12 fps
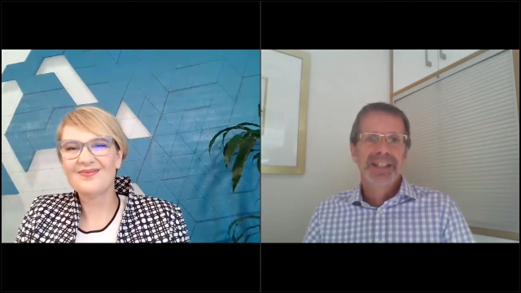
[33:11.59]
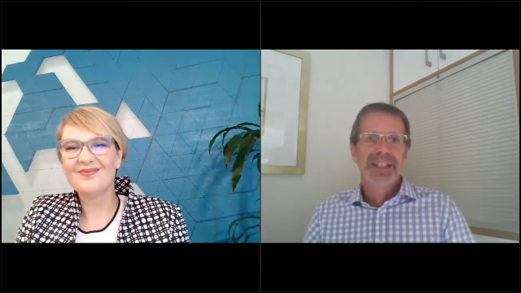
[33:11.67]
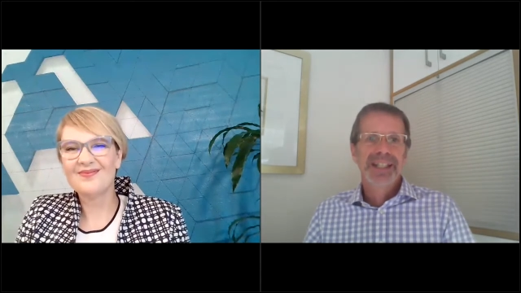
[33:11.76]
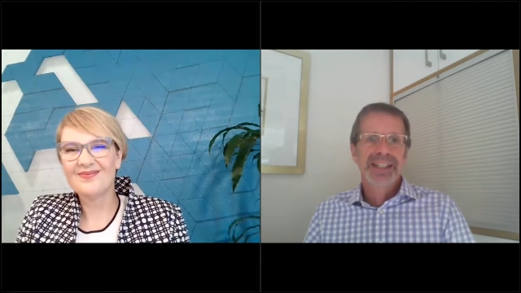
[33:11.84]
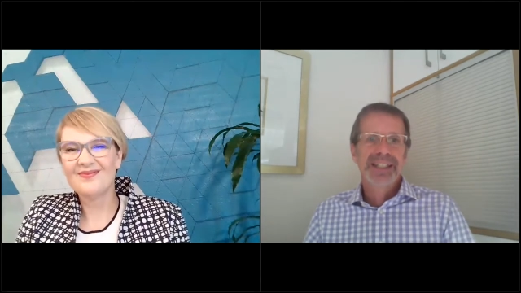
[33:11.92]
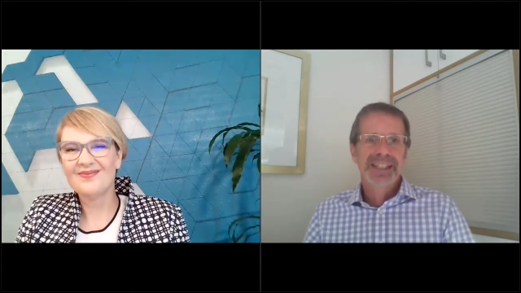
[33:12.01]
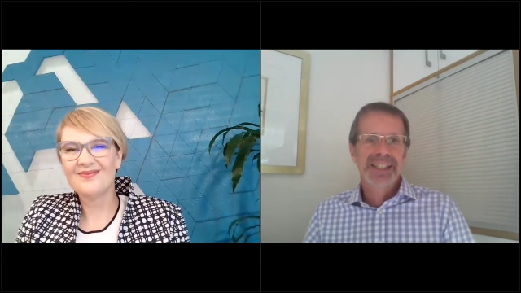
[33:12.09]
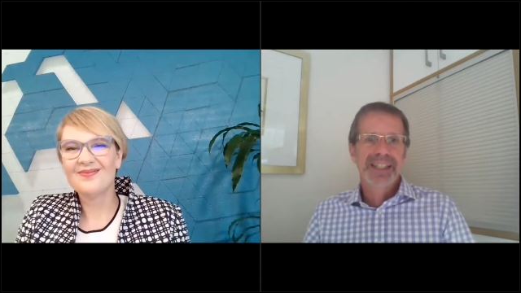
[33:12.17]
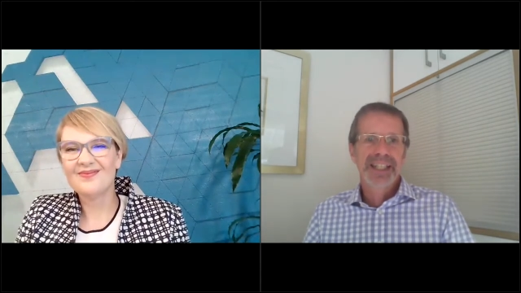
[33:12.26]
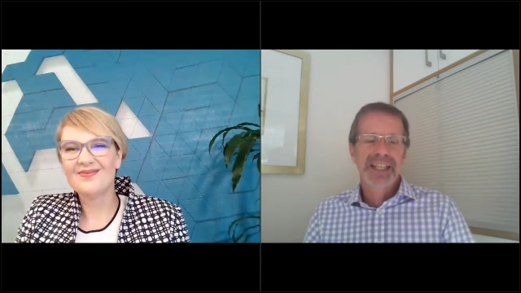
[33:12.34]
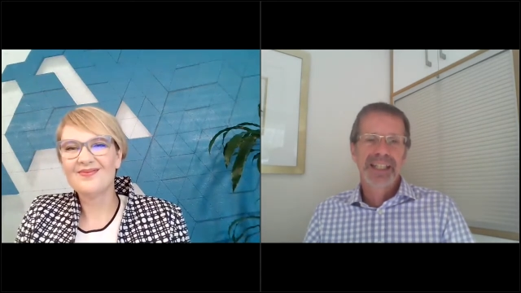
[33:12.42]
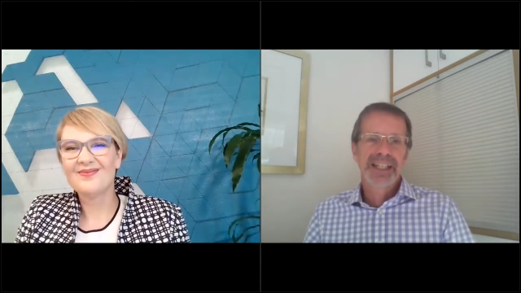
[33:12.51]
Speaker 1: LinkedIn,
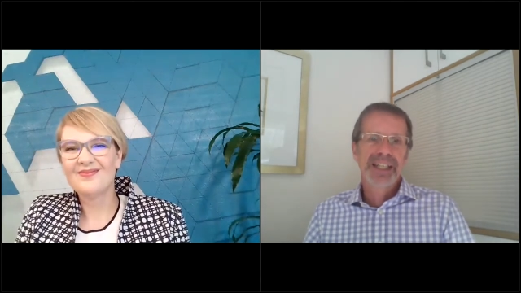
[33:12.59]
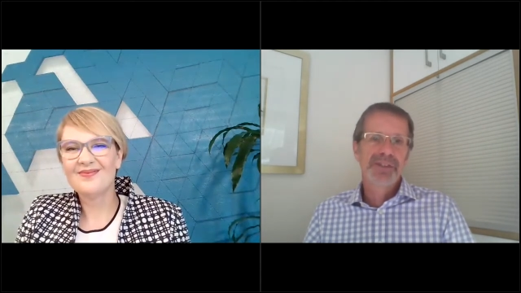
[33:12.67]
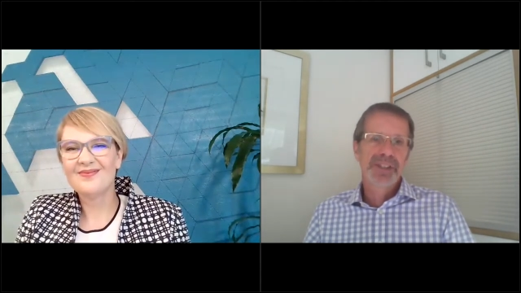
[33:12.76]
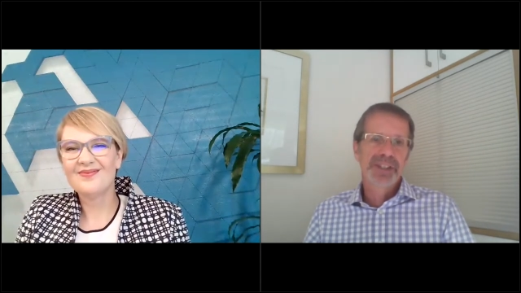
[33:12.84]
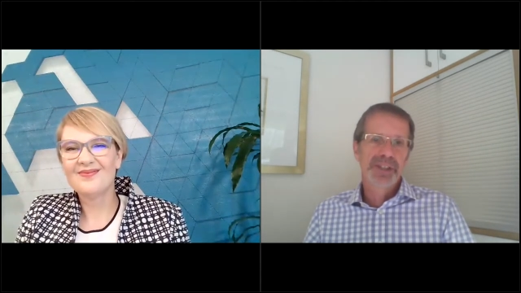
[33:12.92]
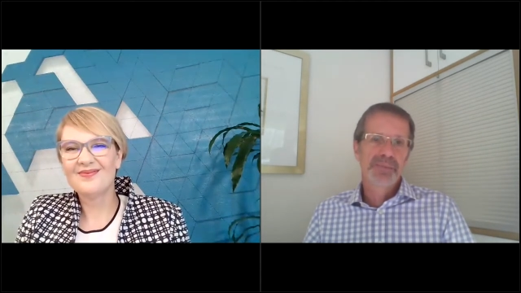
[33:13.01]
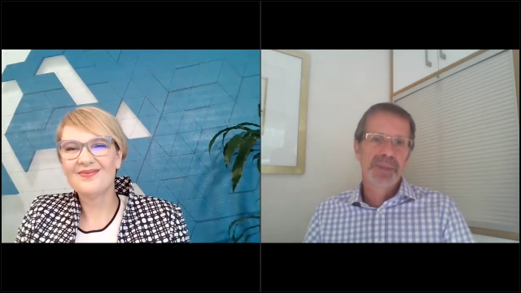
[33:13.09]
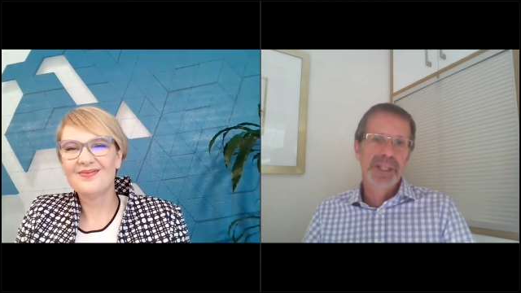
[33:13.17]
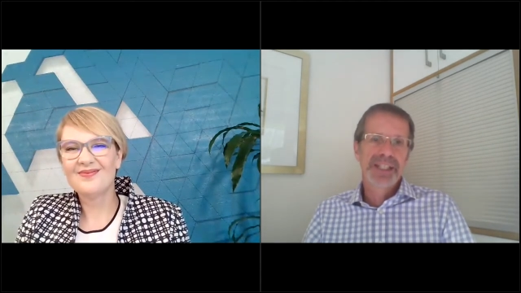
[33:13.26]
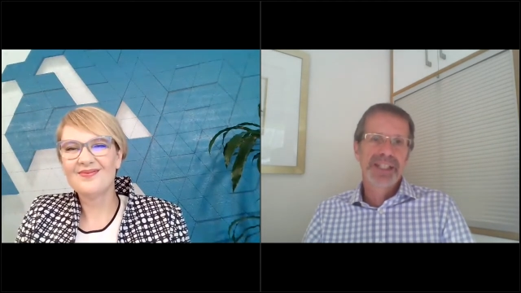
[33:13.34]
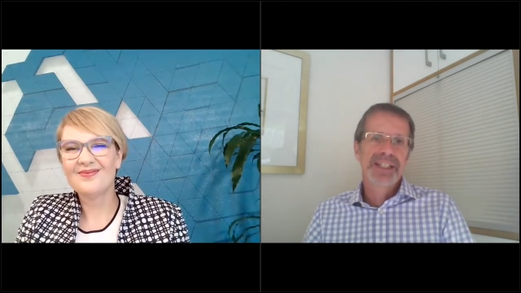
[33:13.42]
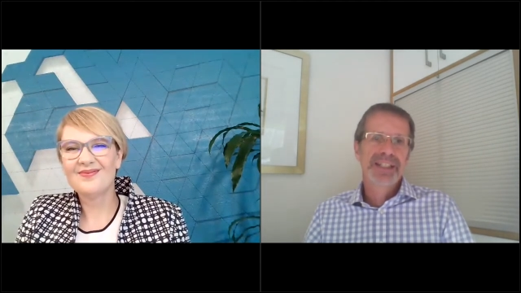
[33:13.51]
that
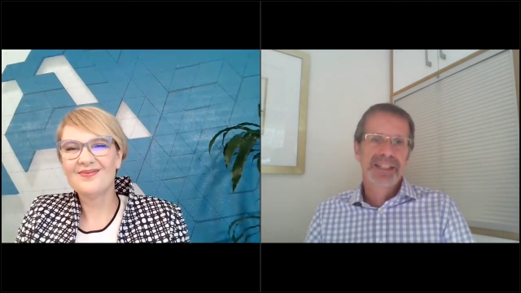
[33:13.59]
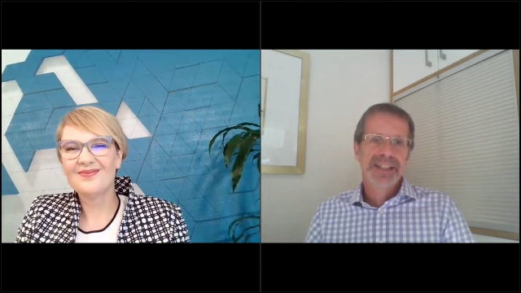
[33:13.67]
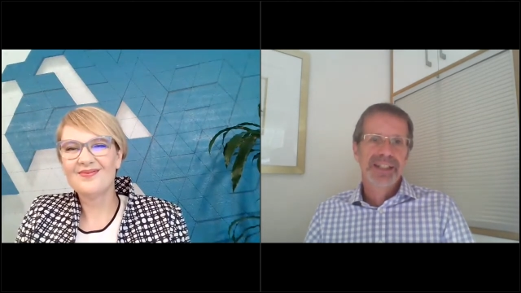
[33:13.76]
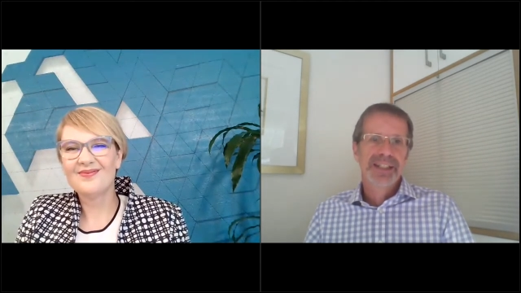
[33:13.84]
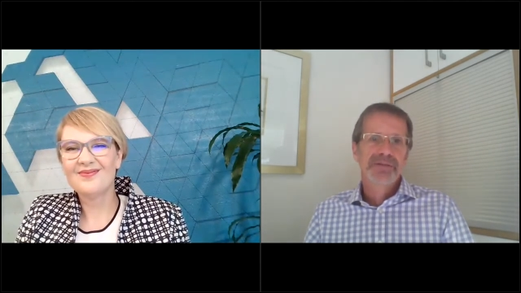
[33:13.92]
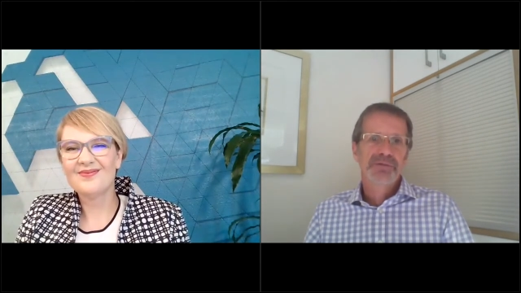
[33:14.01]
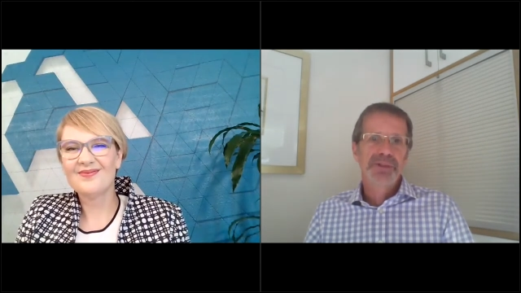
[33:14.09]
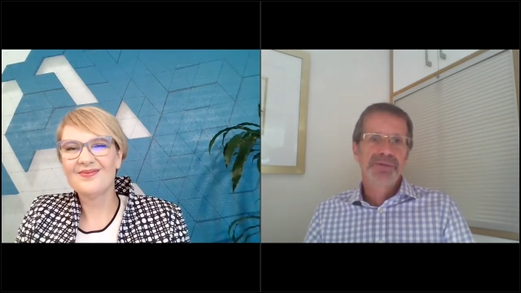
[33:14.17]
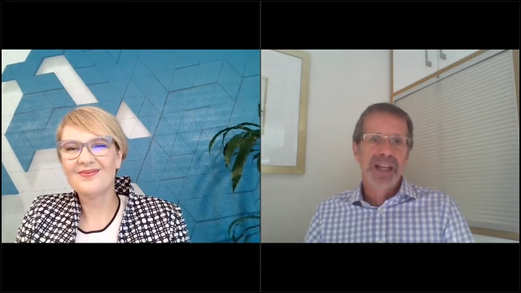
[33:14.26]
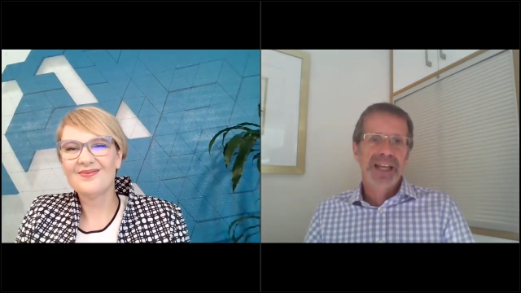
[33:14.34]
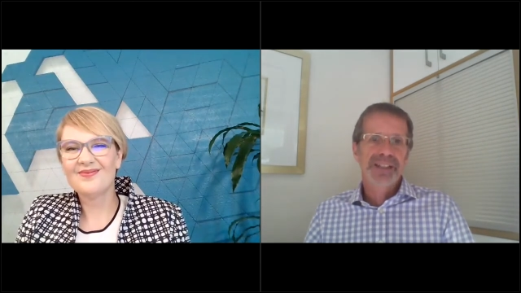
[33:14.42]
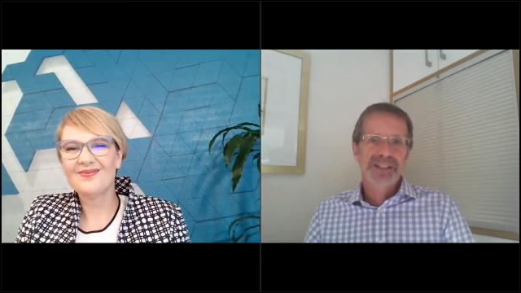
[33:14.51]
inevitably
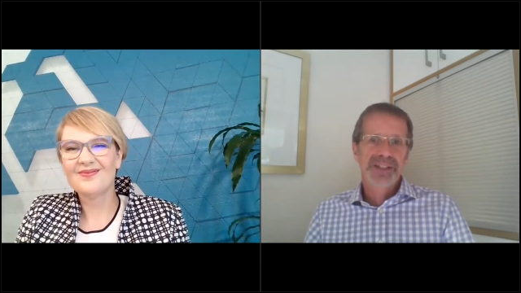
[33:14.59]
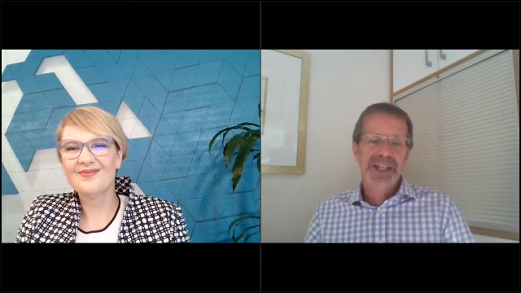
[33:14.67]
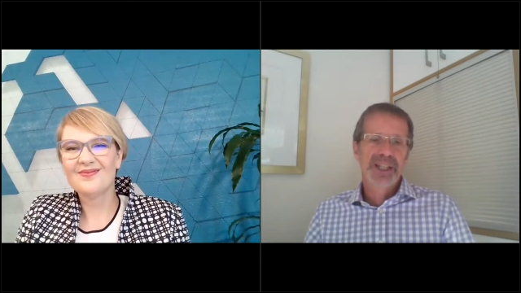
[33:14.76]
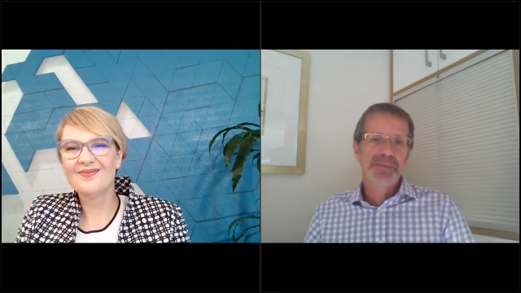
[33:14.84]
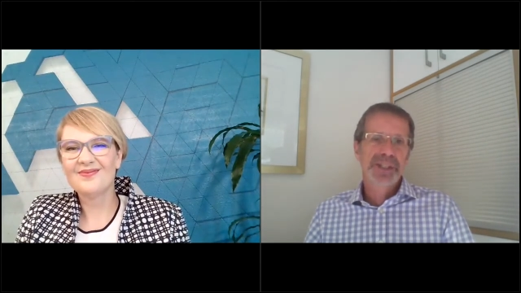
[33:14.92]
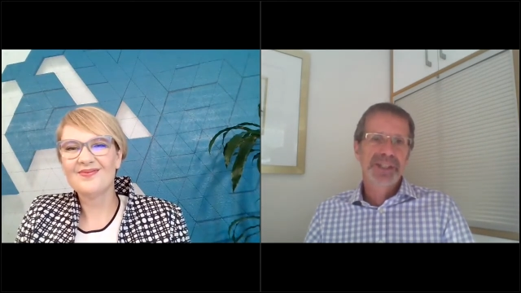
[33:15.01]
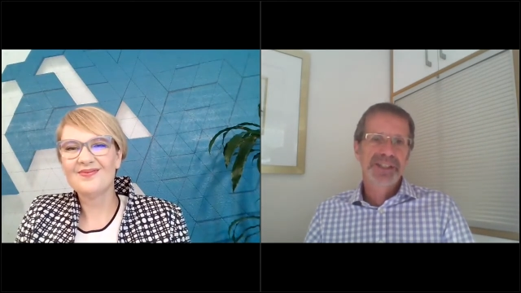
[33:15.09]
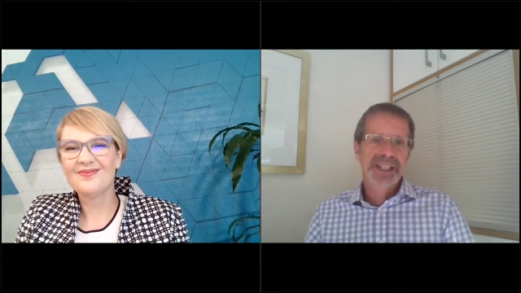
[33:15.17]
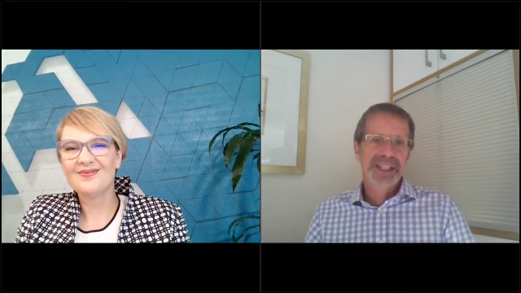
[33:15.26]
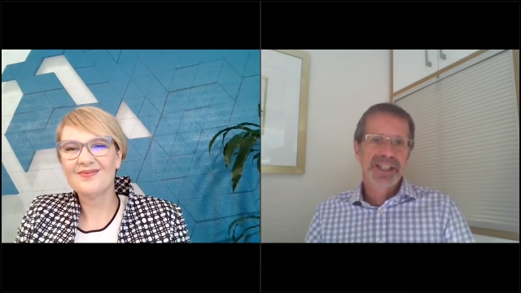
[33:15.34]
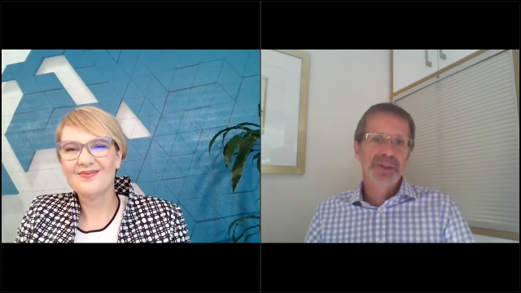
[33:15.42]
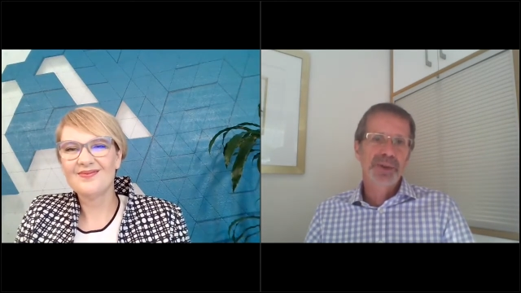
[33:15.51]
reflects on
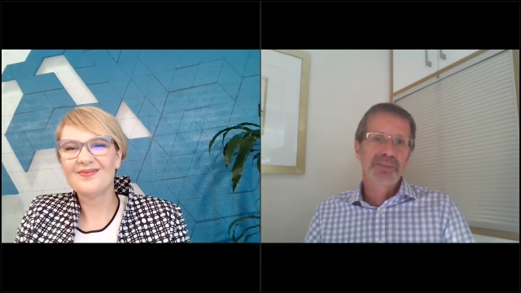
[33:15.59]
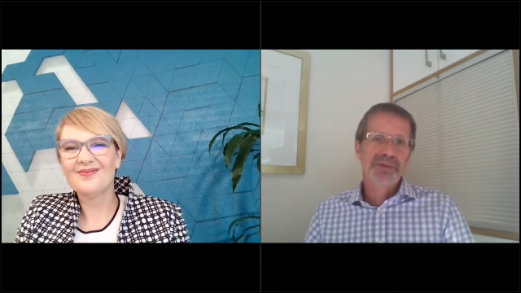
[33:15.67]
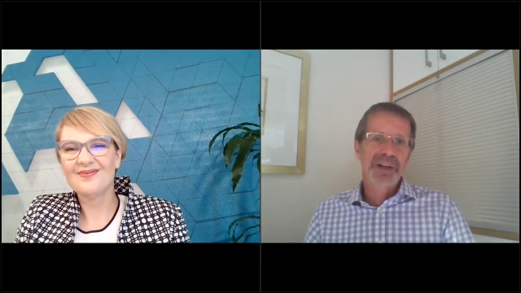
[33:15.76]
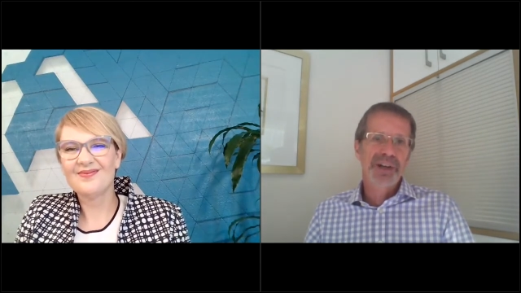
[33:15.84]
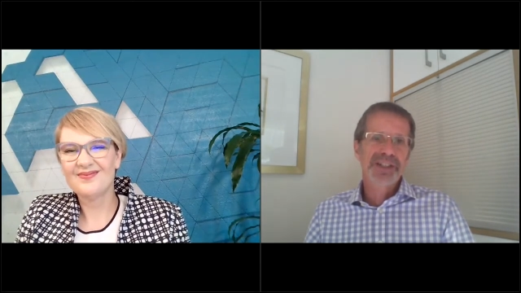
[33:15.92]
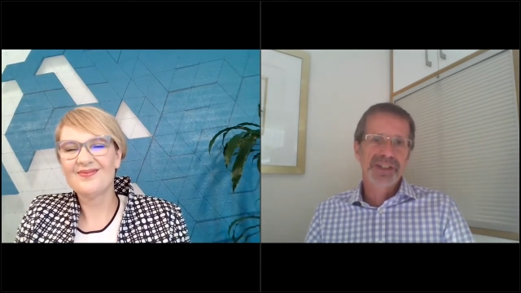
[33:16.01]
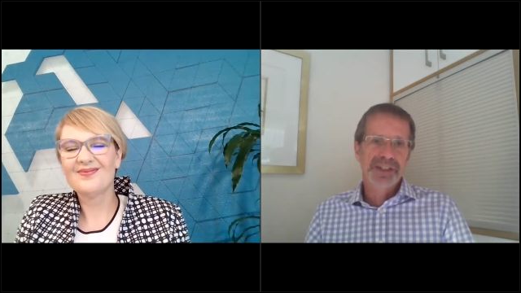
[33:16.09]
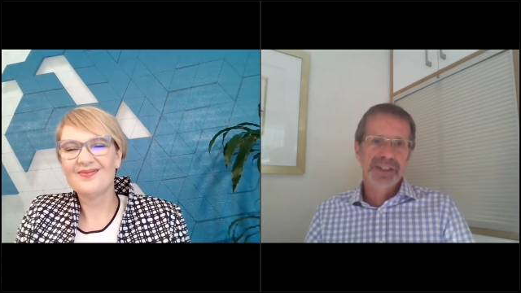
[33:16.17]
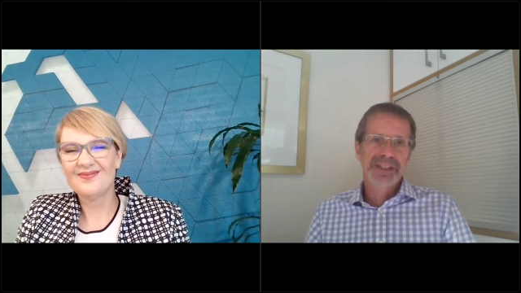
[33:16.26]
ABC Corporation.